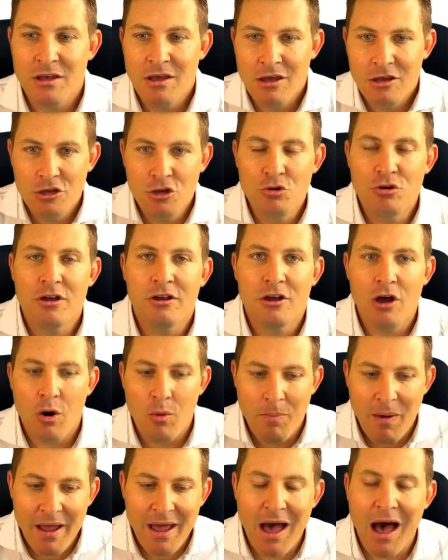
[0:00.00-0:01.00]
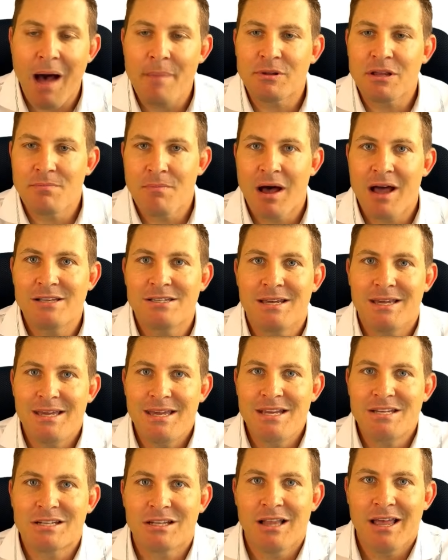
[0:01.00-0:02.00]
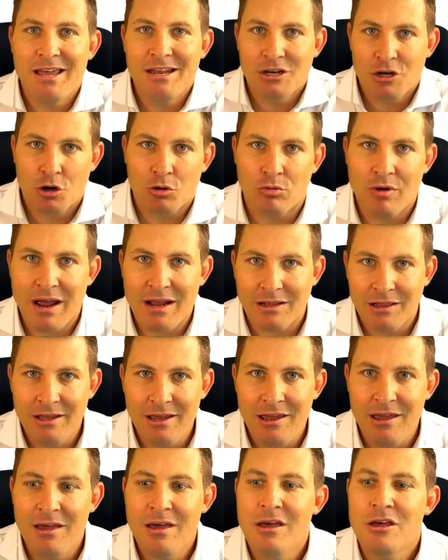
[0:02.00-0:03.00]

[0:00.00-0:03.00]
You could go by optimizing each lane correctly.